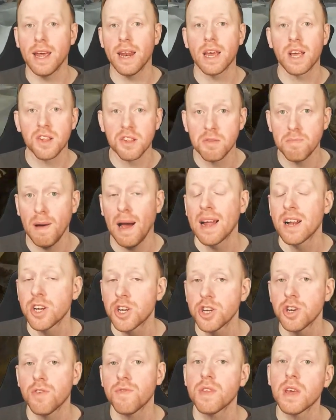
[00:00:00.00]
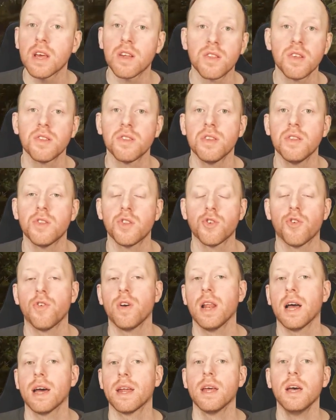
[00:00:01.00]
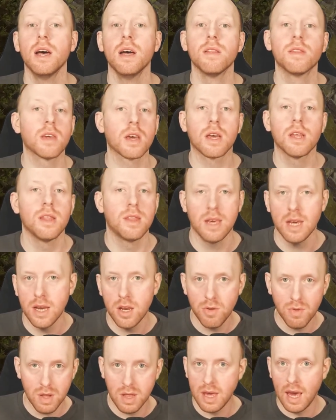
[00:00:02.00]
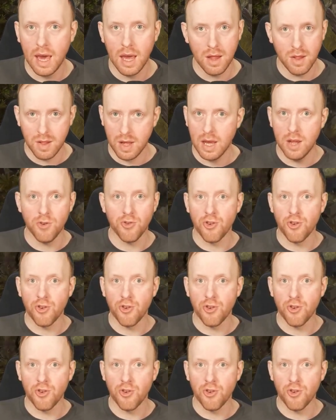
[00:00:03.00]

an expansion of the existing storyline to continue the tales in